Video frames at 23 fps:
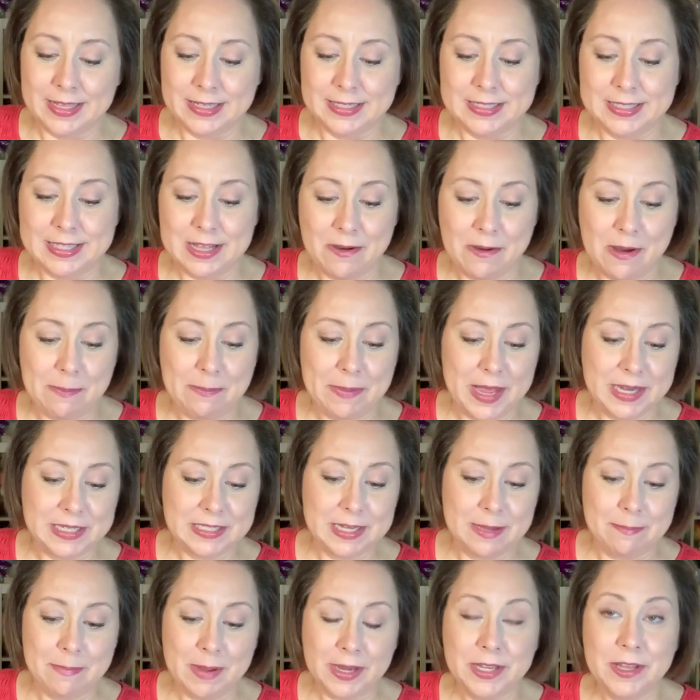So I picked
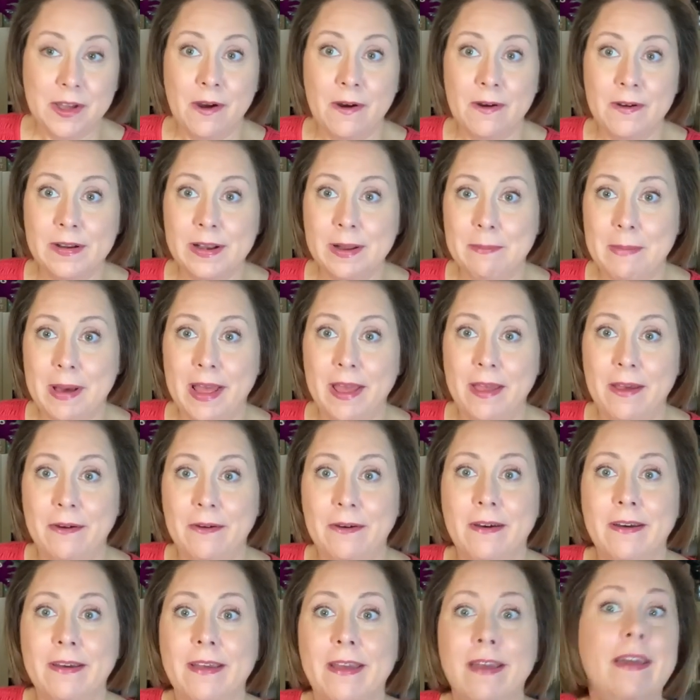up my yarn and my
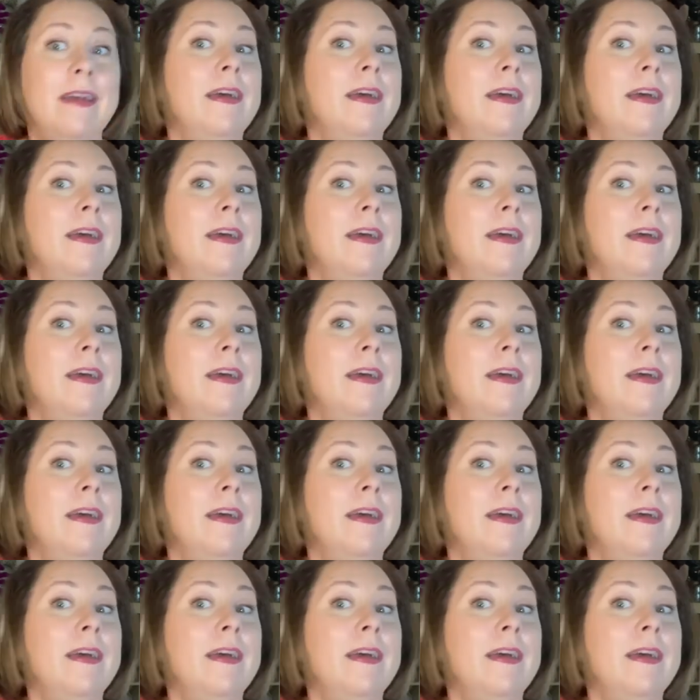hook